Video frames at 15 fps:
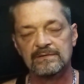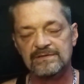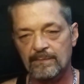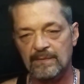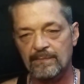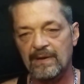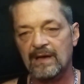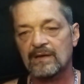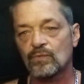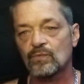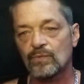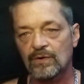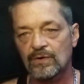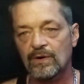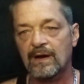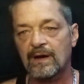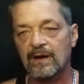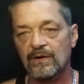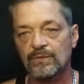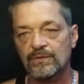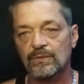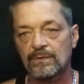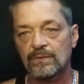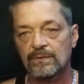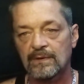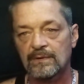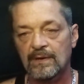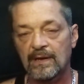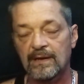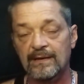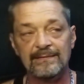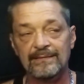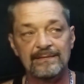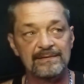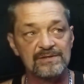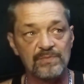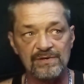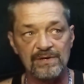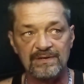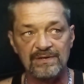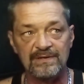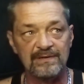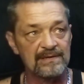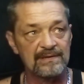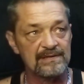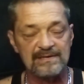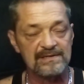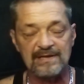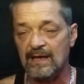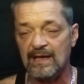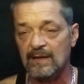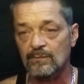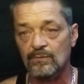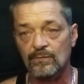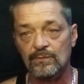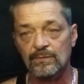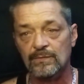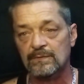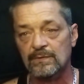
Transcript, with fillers: Somebody will hire you and especially in this time